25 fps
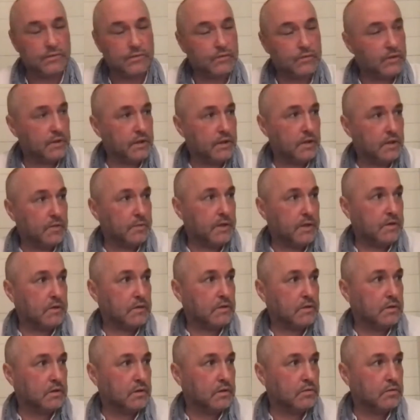if you think
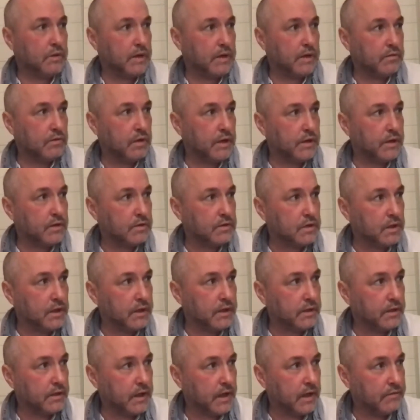about the great writers
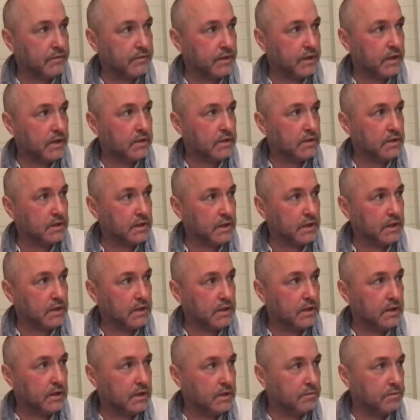like Havel and
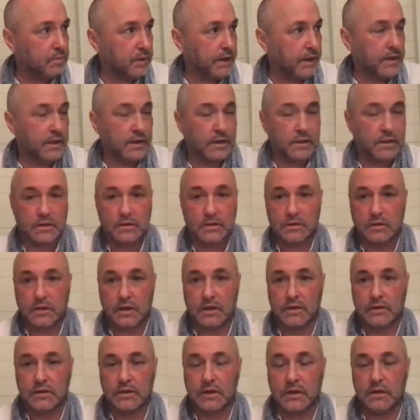Heaney and Beckett
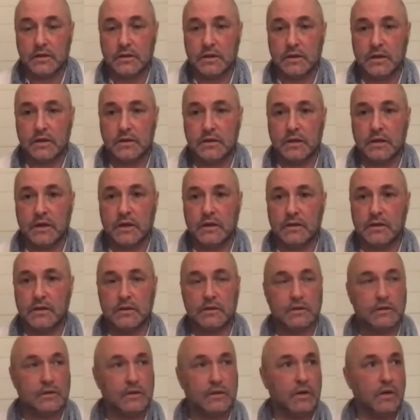and
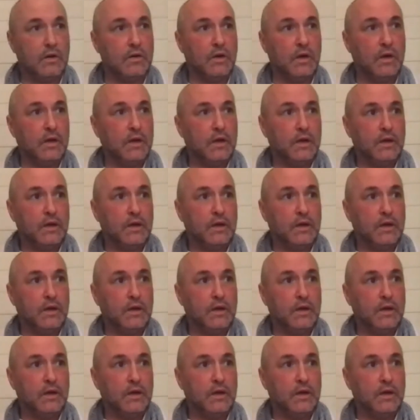you know